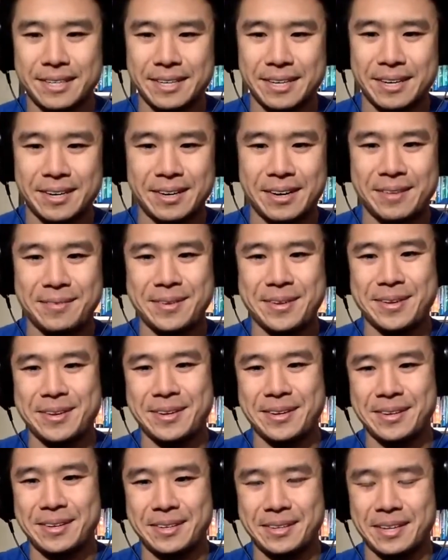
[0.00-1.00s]
No, I
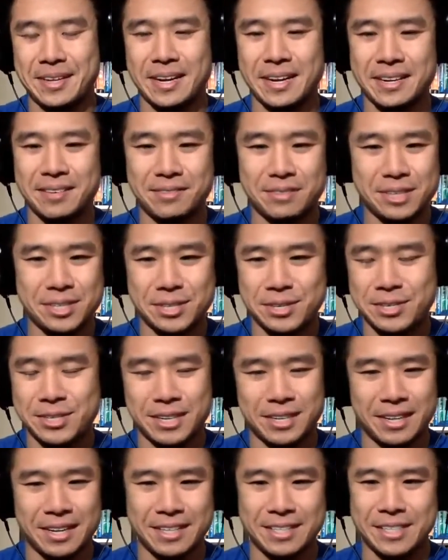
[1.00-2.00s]
mean, the kind of research
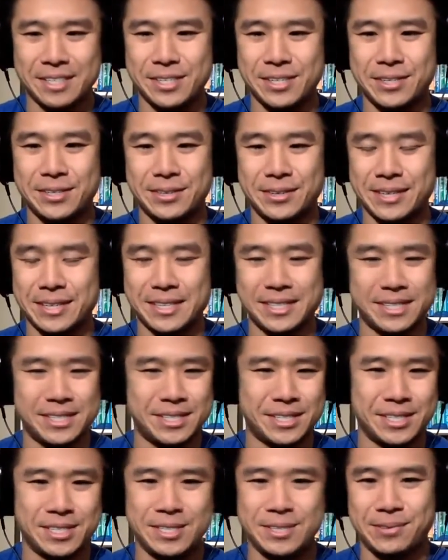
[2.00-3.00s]
I like to do is
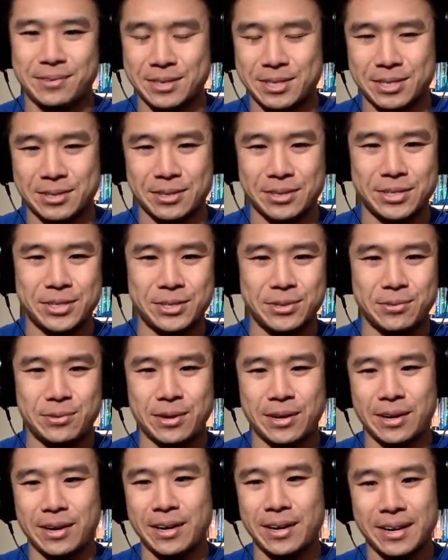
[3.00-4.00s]
just research
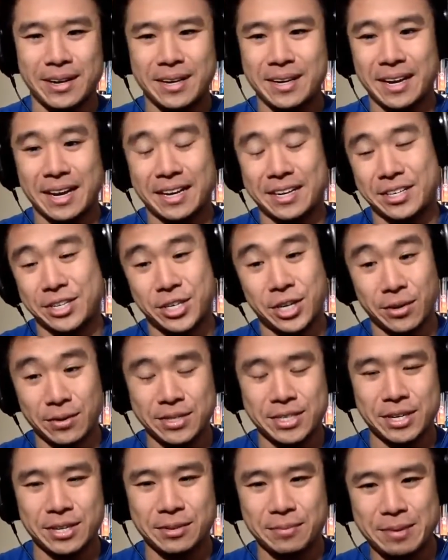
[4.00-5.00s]
where I can show
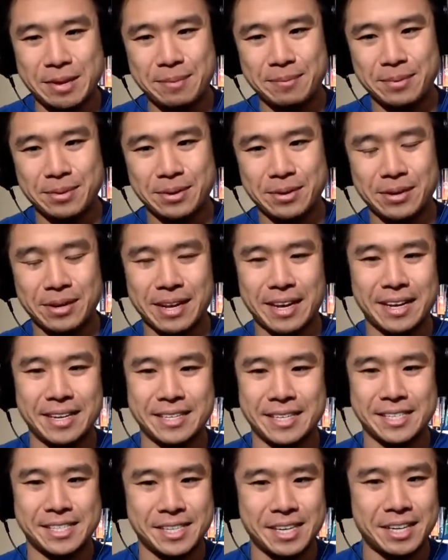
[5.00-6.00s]
it to other people, and
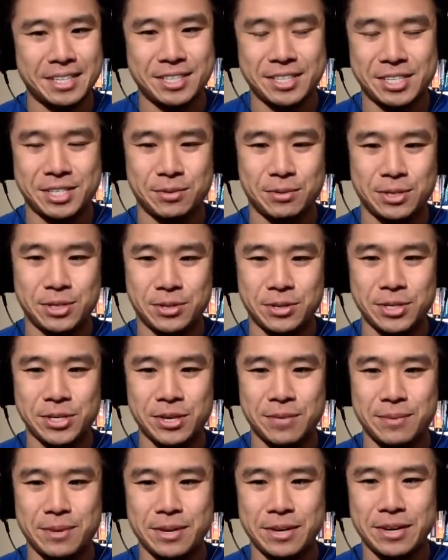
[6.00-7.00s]
it's not just the research
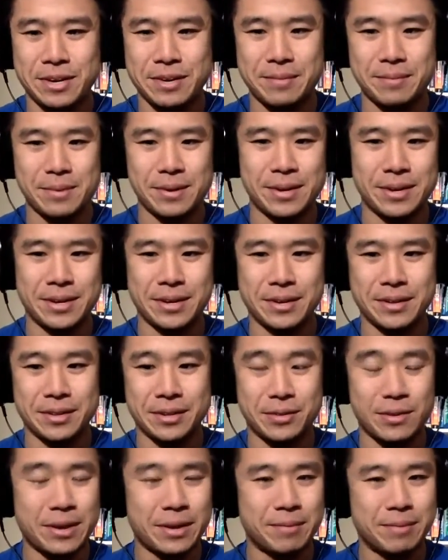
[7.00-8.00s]
community, but the
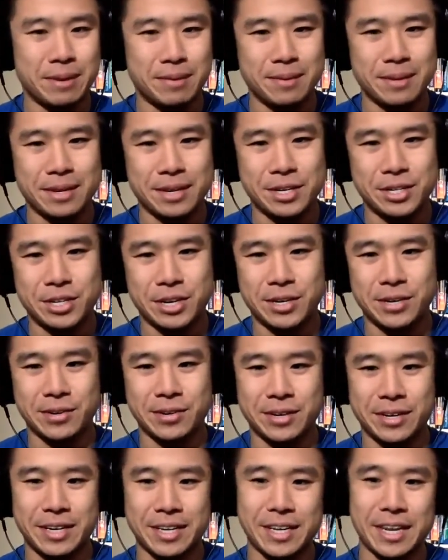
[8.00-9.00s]
greater public in general
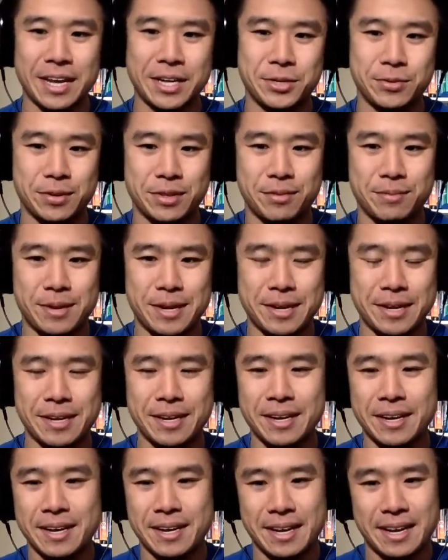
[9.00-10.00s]
can engage with me
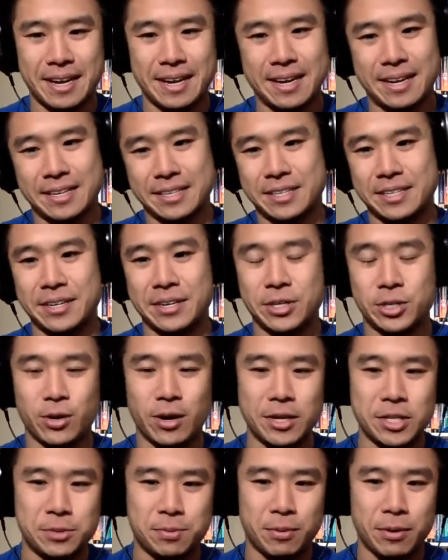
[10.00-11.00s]
and
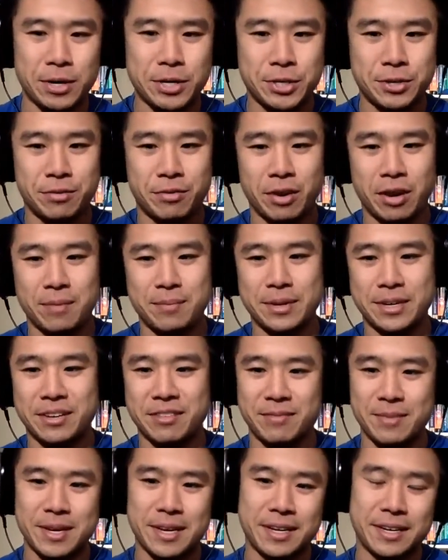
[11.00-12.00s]
draw inspiration from and
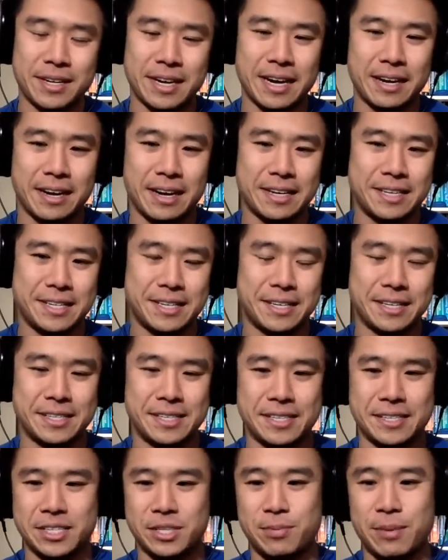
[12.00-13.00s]
give me
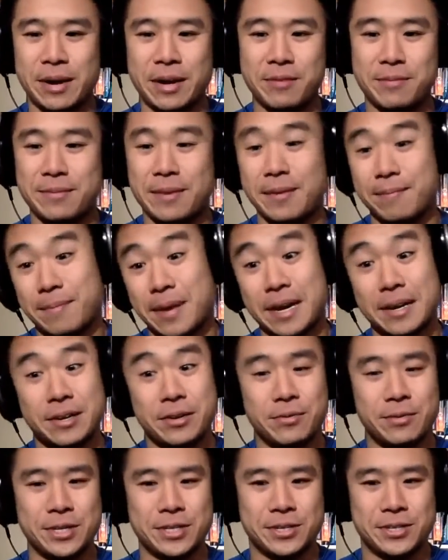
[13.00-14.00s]
ideas, inspire my
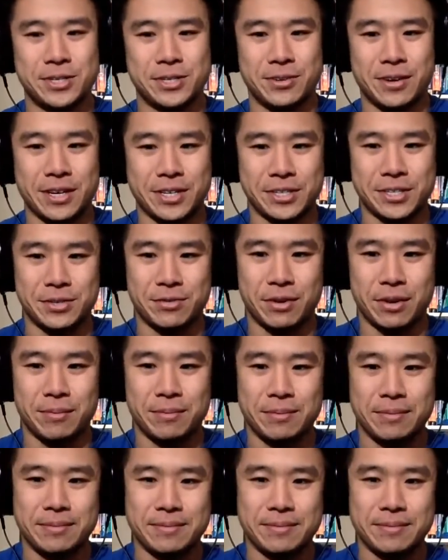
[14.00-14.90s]
new research directions from.